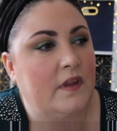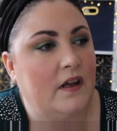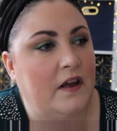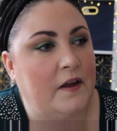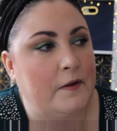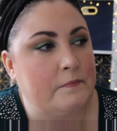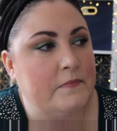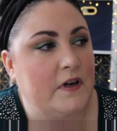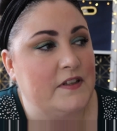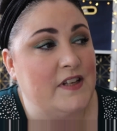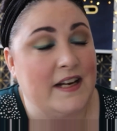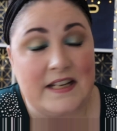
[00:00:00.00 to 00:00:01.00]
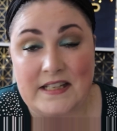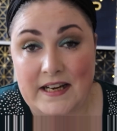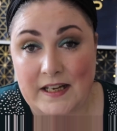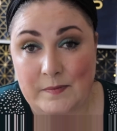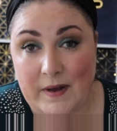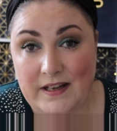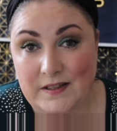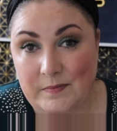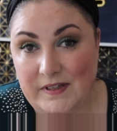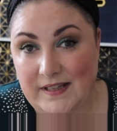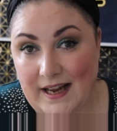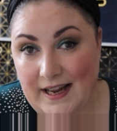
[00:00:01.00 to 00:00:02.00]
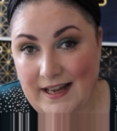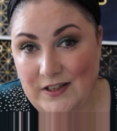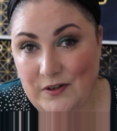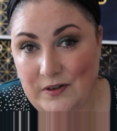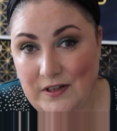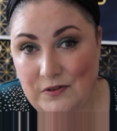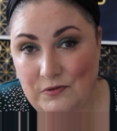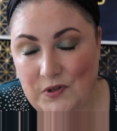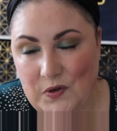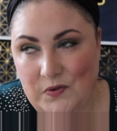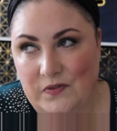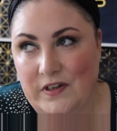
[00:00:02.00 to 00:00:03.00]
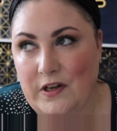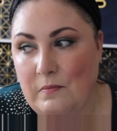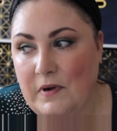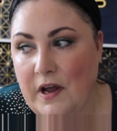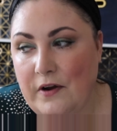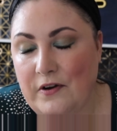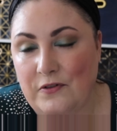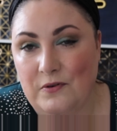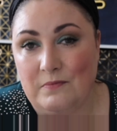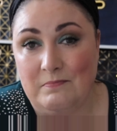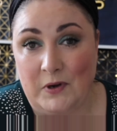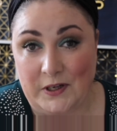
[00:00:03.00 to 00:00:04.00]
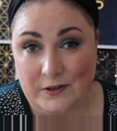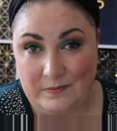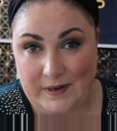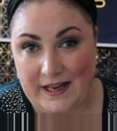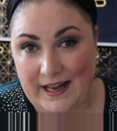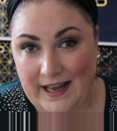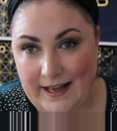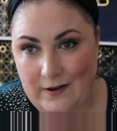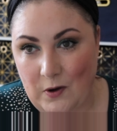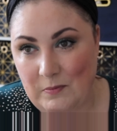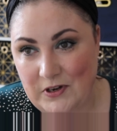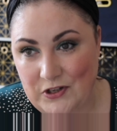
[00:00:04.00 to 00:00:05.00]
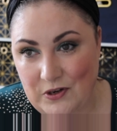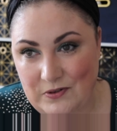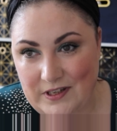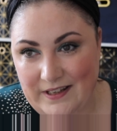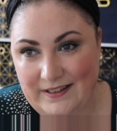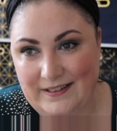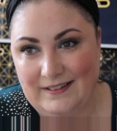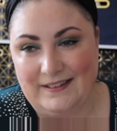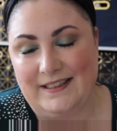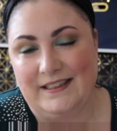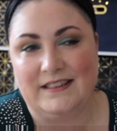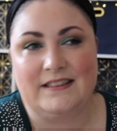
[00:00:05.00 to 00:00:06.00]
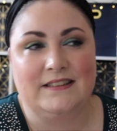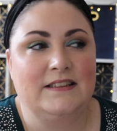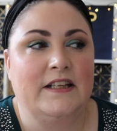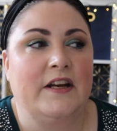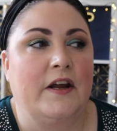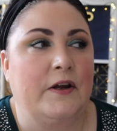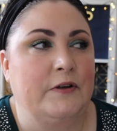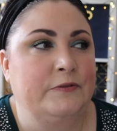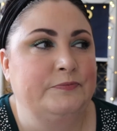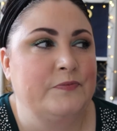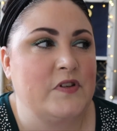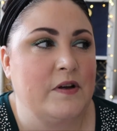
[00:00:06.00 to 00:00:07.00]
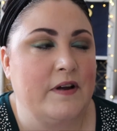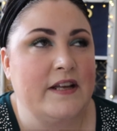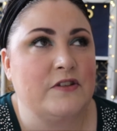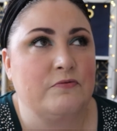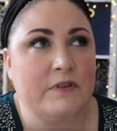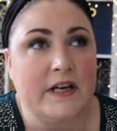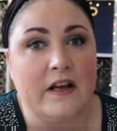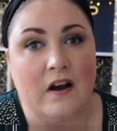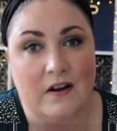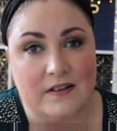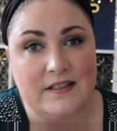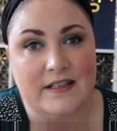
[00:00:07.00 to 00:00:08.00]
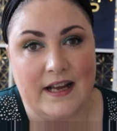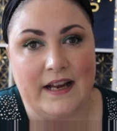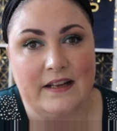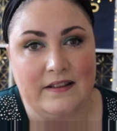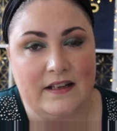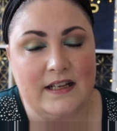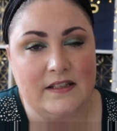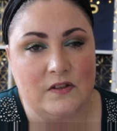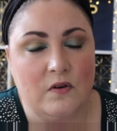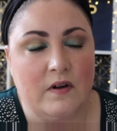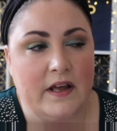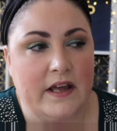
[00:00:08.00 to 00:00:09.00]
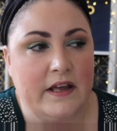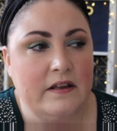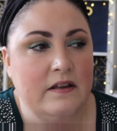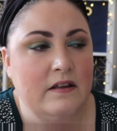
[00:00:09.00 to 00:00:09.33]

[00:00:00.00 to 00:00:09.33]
I certainly didn't expect to be sat here doing this results video on my own. I thought Mike could be here on my shoulder, like, you know. So it's really hard today that he's not here.